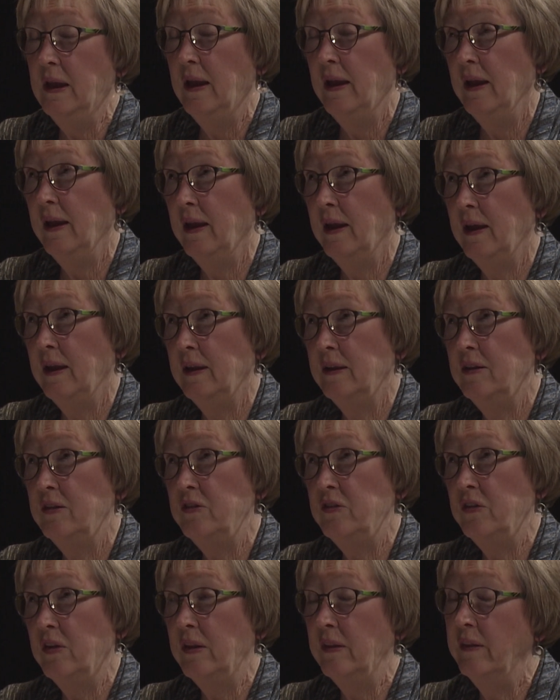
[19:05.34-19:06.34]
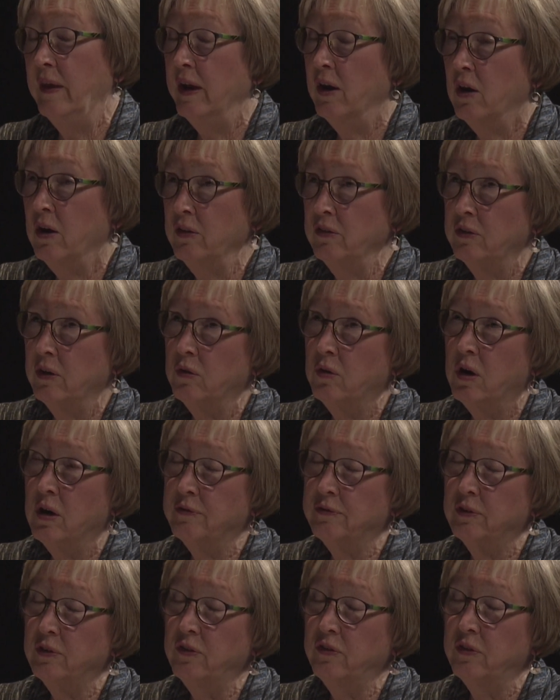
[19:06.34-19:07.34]
And they also
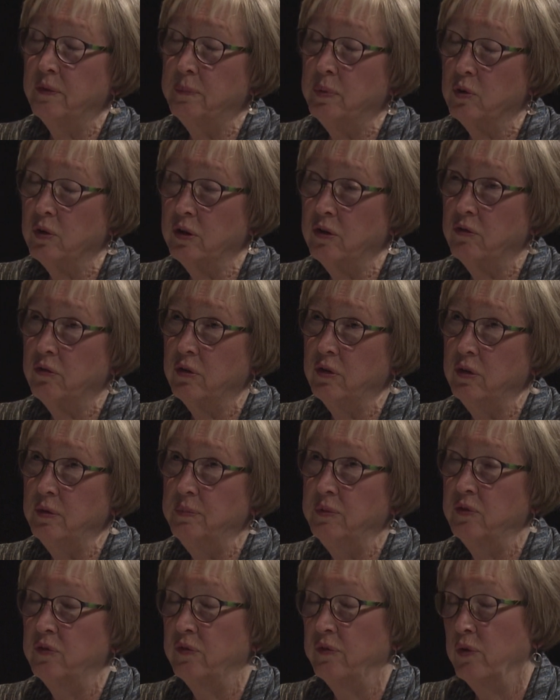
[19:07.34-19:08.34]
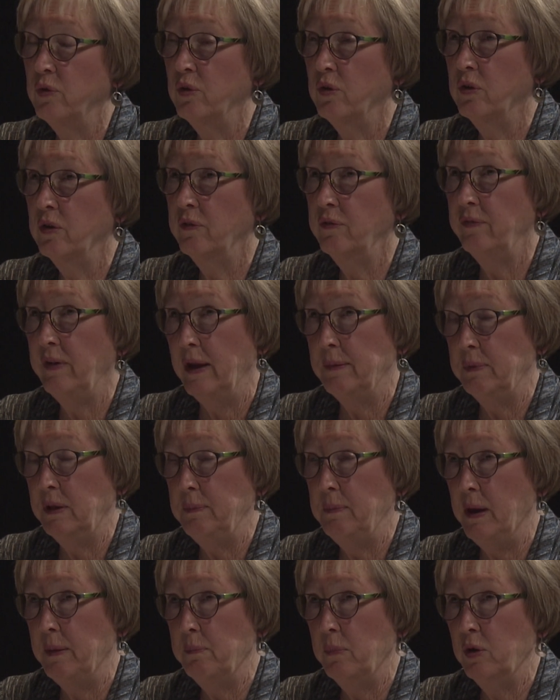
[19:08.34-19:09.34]
offer support groups for family
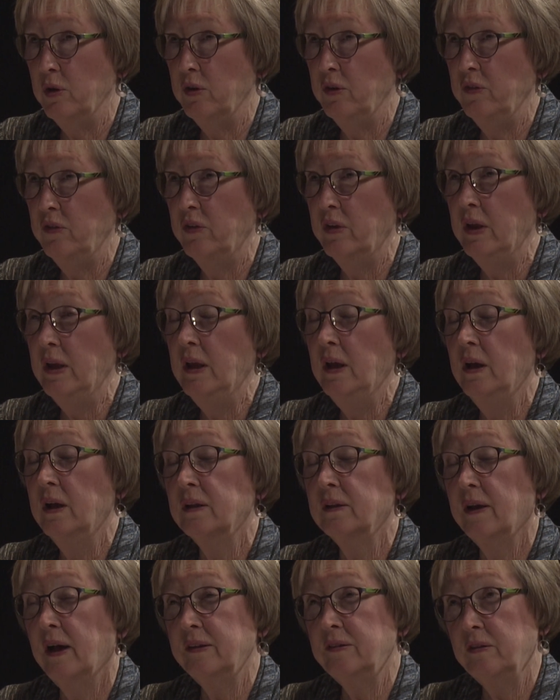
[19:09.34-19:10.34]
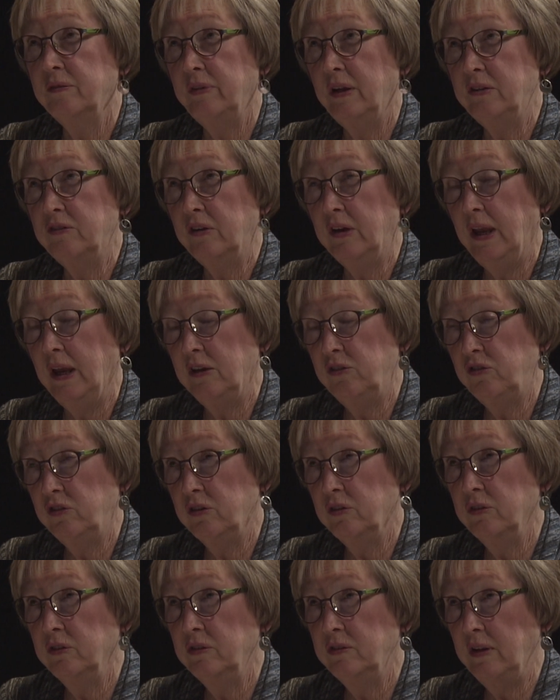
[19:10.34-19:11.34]
members, lots of
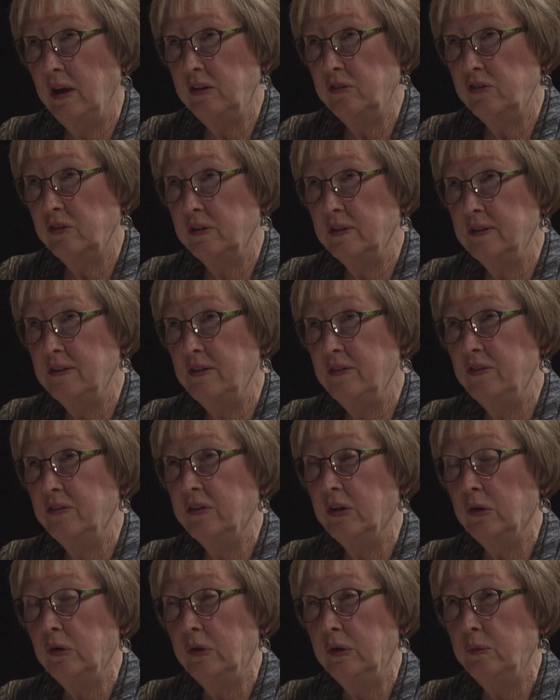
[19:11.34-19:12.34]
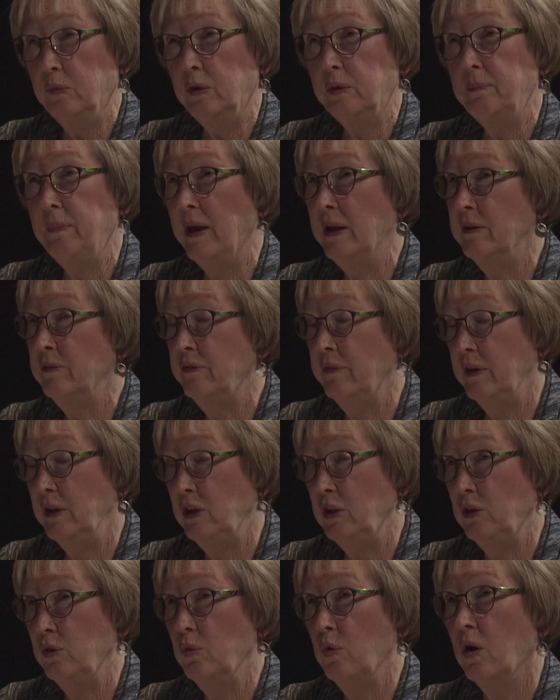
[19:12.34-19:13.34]
educational sessions, so it would benefit
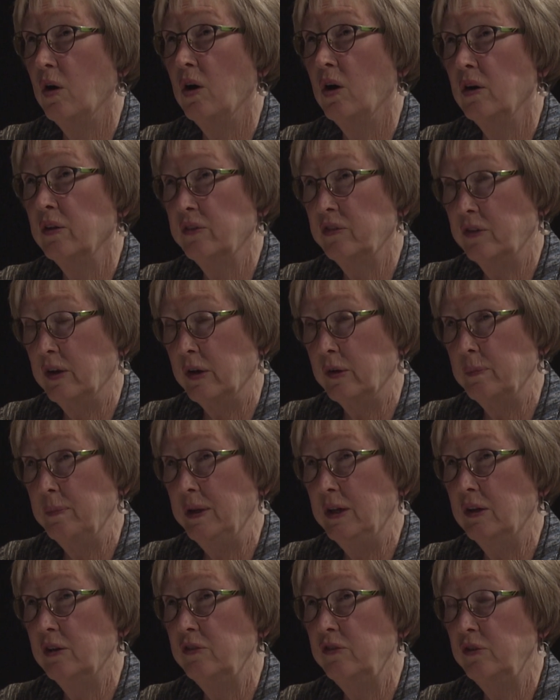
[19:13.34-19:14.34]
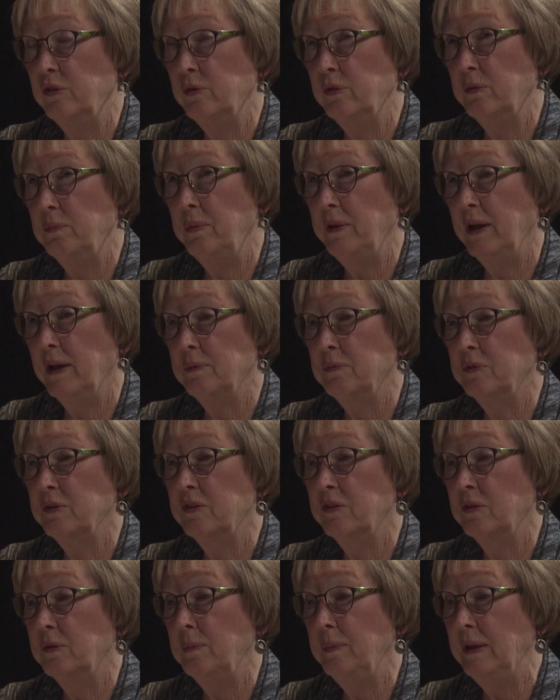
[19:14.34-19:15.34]
you also because you would be able
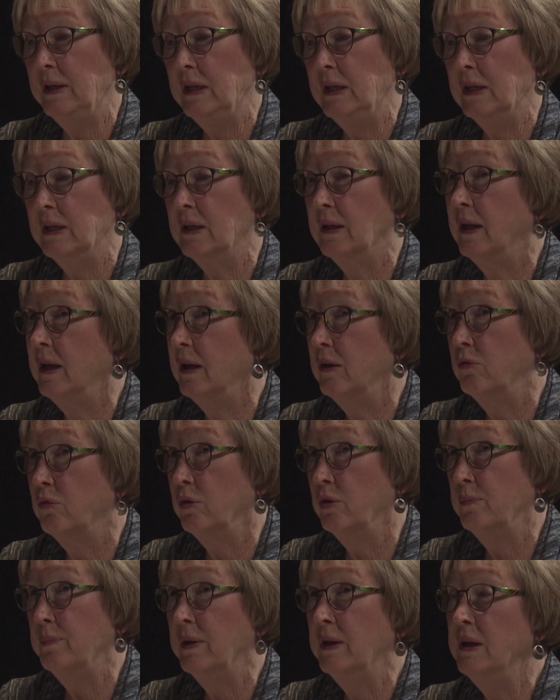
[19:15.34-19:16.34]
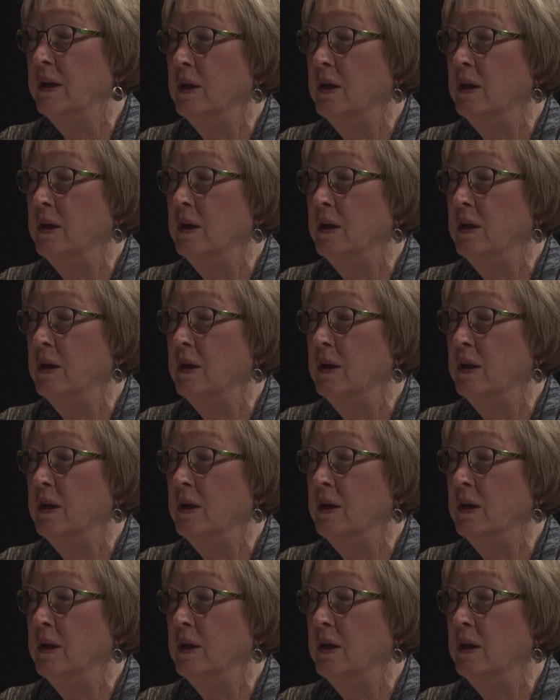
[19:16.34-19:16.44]
to be in a group